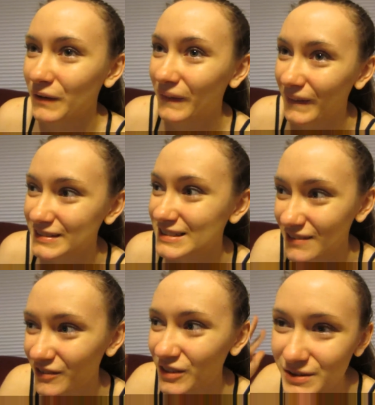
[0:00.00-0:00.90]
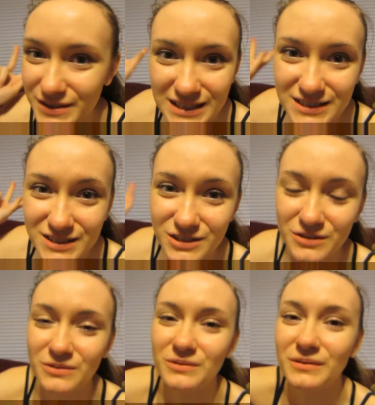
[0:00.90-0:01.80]
closed, except for the, these
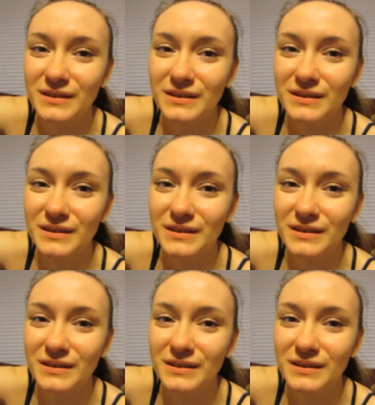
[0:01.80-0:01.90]
two.